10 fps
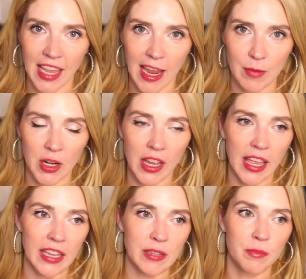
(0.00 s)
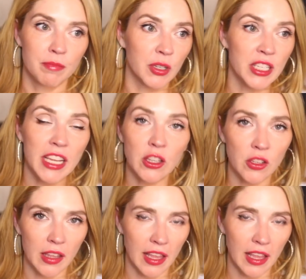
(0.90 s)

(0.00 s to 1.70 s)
camera. And particularly,